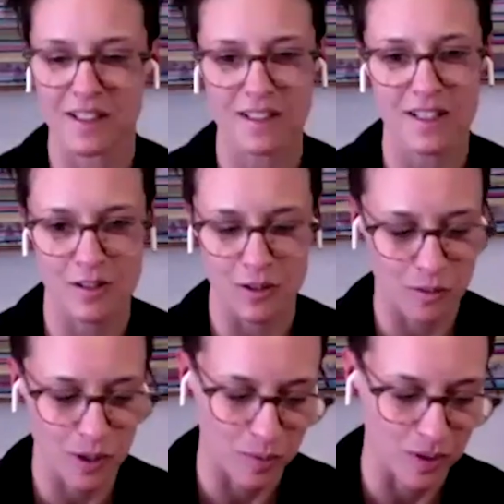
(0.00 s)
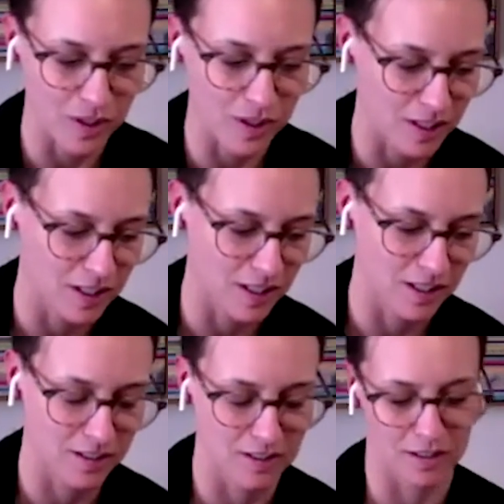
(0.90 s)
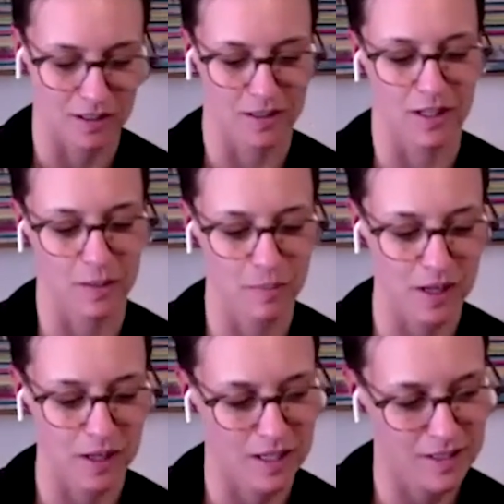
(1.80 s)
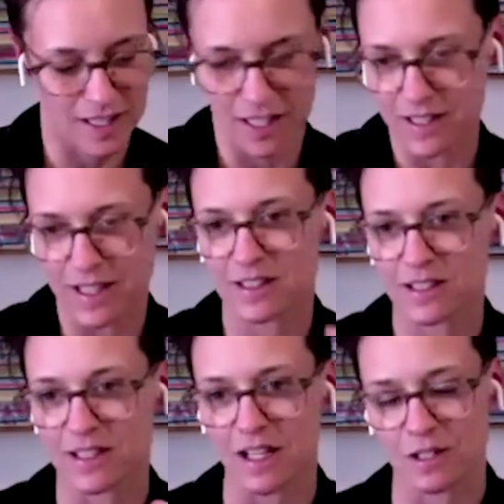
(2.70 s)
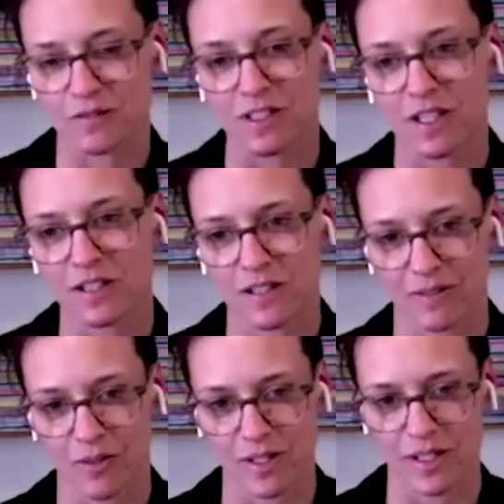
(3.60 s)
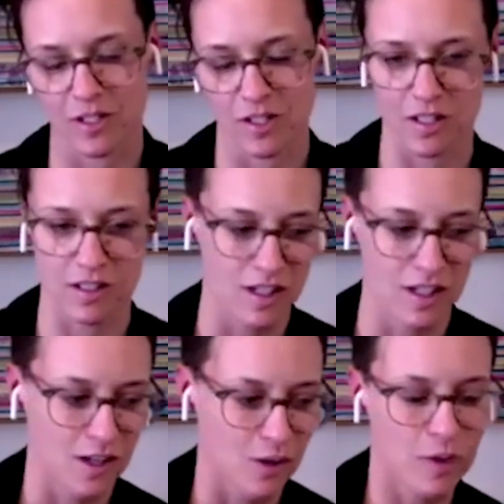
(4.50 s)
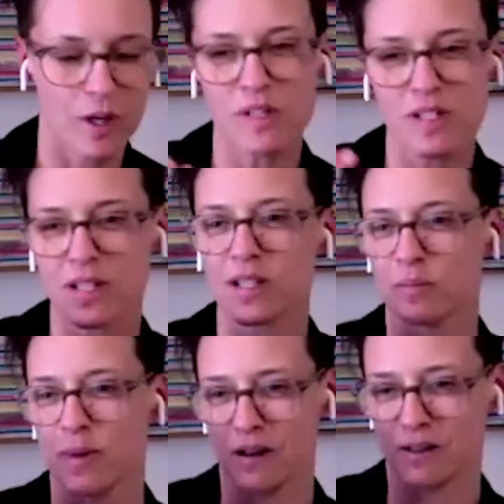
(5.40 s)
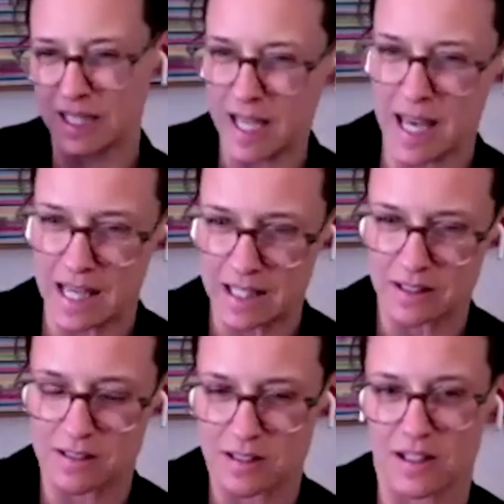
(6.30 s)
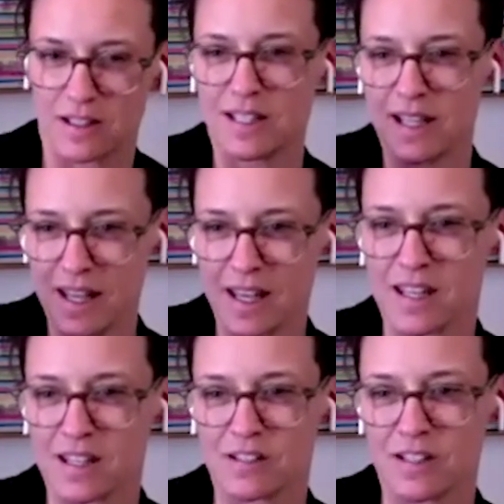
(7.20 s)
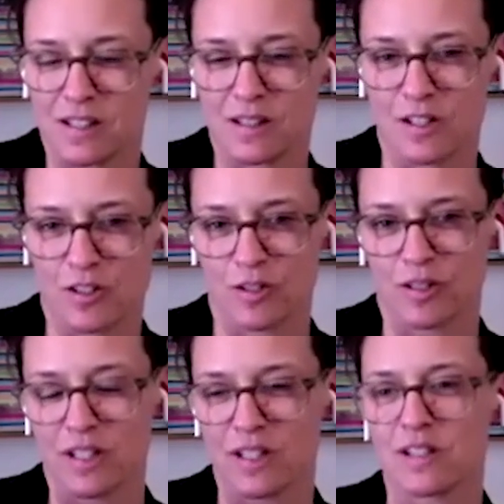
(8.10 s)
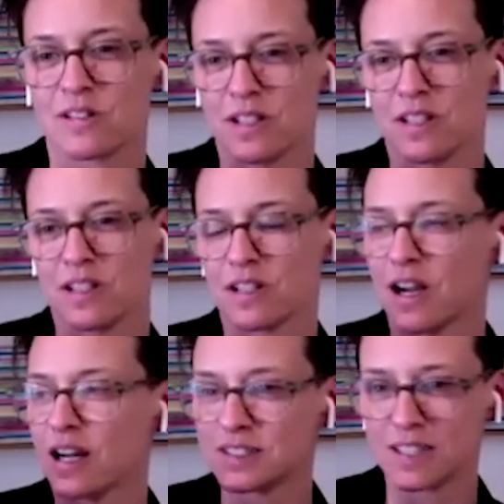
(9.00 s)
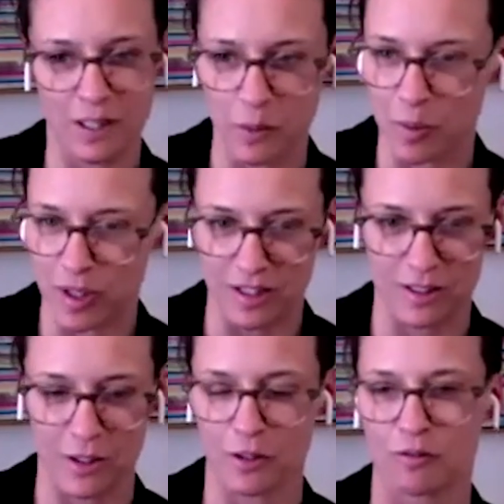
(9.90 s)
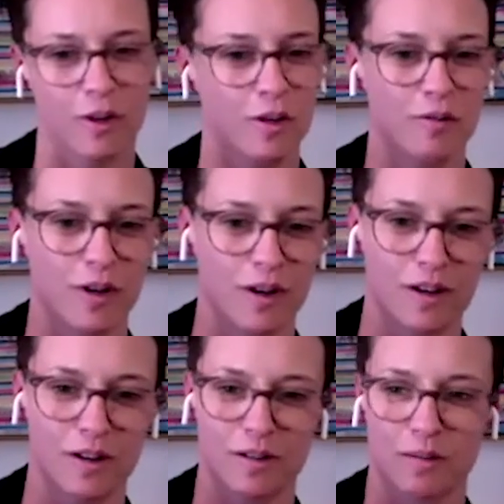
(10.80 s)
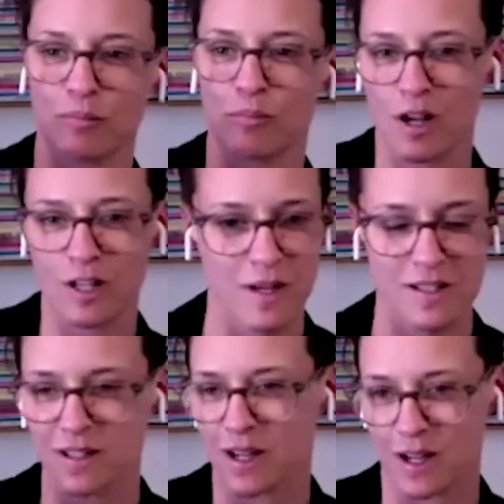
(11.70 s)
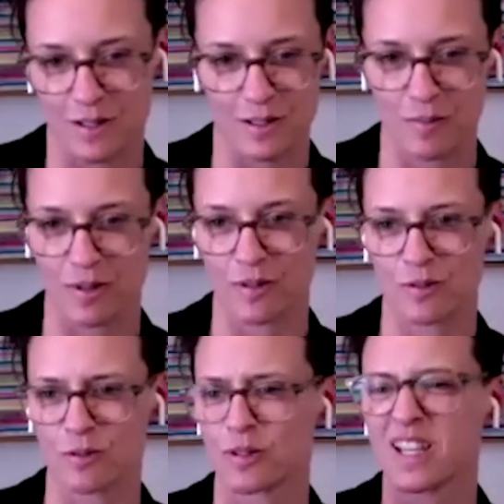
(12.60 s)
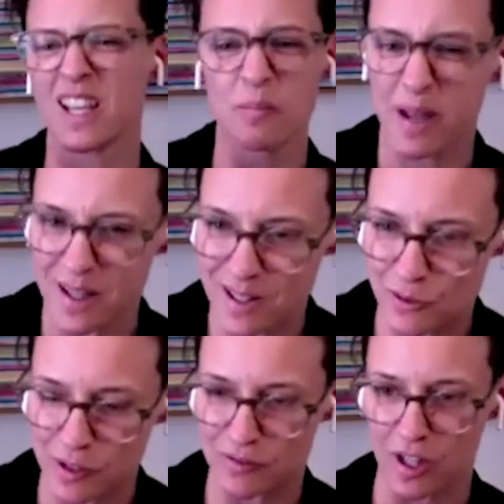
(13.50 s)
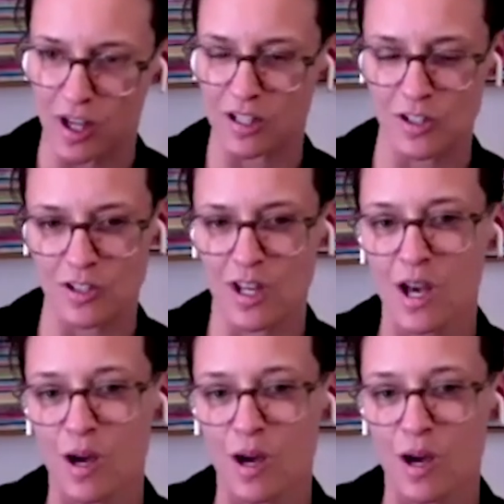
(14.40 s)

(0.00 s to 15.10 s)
I think that's so well put. And as I connect the dots of today's conversation, we always think about the end, and the end in this journey is the content that we put out there in front of our prospects and customers, or the campaigns we've launched.